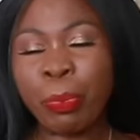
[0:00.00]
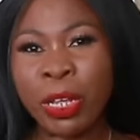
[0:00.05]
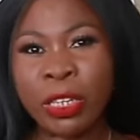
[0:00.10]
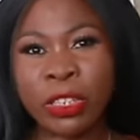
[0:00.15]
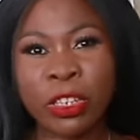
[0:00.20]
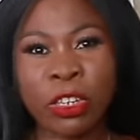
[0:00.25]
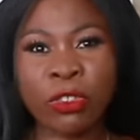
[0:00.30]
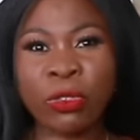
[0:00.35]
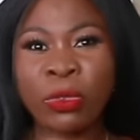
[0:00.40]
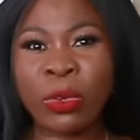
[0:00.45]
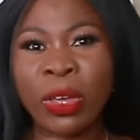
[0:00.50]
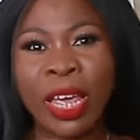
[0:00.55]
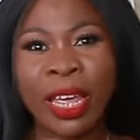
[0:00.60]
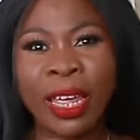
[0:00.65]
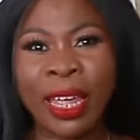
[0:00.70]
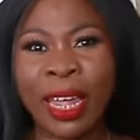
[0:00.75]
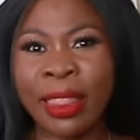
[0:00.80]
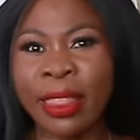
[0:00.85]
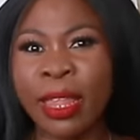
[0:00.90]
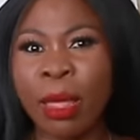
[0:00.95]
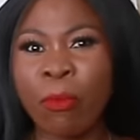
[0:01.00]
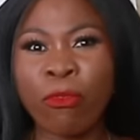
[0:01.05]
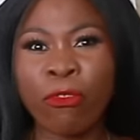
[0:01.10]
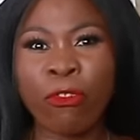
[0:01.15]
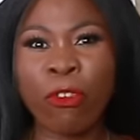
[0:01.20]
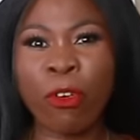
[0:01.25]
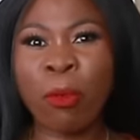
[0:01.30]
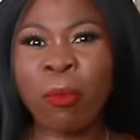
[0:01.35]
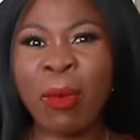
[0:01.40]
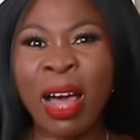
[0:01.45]
places you can get them
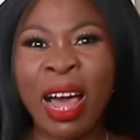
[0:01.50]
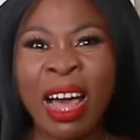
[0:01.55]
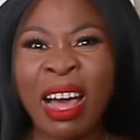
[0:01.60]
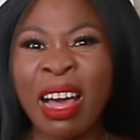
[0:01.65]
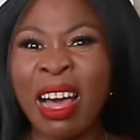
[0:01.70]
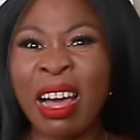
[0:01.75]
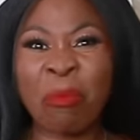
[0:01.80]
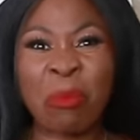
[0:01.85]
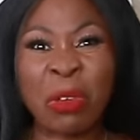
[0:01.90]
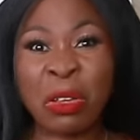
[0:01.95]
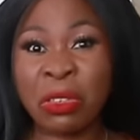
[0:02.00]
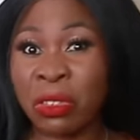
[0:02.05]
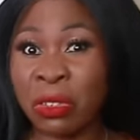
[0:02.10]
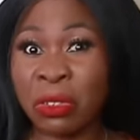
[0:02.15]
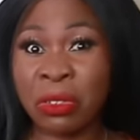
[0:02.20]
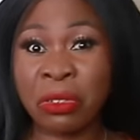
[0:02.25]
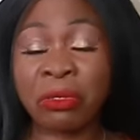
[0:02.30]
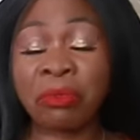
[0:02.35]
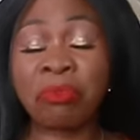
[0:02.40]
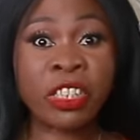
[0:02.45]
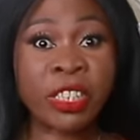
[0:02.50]
from are Amazon,